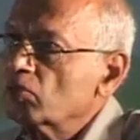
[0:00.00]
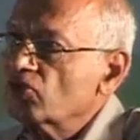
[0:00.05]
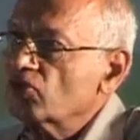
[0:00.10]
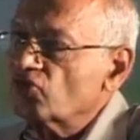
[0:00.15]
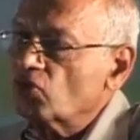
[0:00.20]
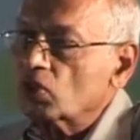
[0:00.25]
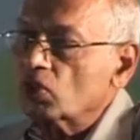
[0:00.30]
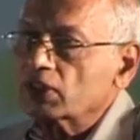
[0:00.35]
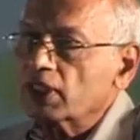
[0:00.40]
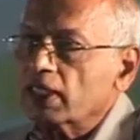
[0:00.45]

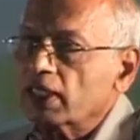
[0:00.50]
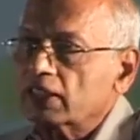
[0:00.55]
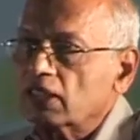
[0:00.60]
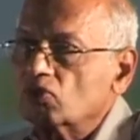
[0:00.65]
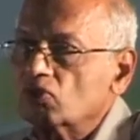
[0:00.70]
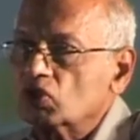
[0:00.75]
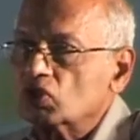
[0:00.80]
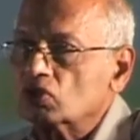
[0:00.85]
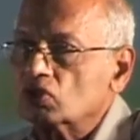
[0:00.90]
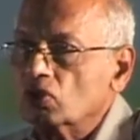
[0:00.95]
Before that,
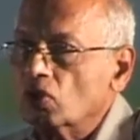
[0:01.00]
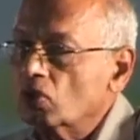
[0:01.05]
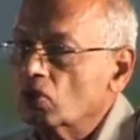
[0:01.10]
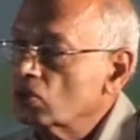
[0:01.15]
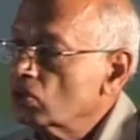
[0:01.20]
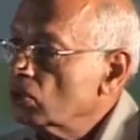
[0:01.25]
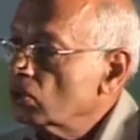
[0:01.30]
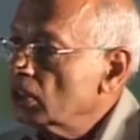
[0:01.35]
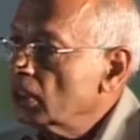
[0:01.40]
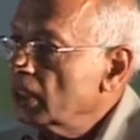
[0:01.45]
there was
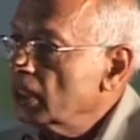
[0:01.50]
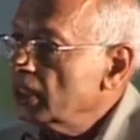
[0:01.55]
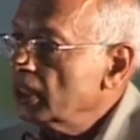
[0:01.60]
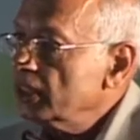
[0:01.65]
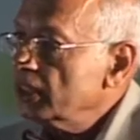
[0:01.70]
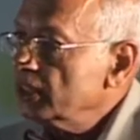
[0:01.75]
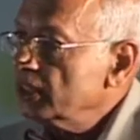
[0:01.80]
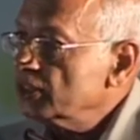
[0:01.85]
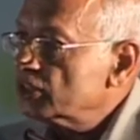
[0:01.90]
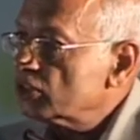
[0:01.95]
no
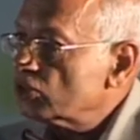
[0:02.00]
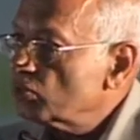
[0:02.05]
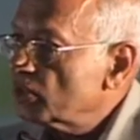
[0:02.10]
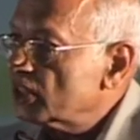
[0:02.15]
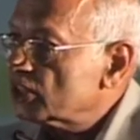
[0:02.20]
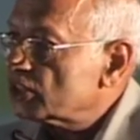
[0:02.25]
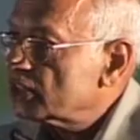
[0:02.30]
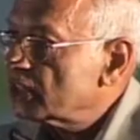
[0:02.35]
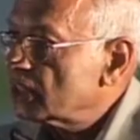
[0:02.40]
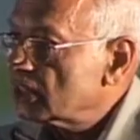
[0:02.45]

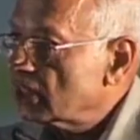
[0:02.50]
East-West